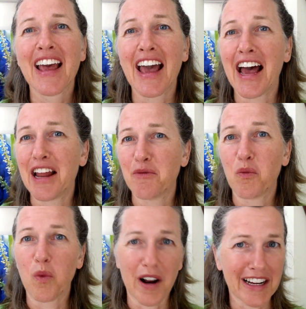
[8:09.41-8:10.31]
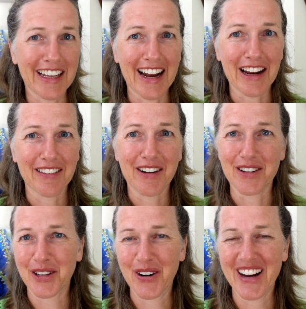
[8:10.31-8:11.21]
and want to get out of there
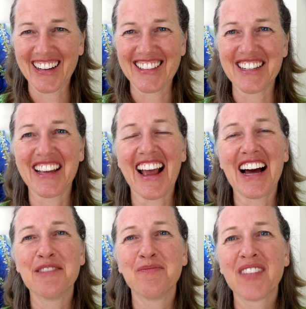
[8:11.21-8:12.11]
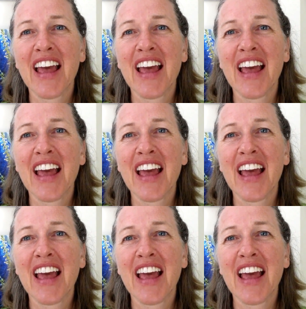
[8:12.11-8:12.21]
as quick as you can.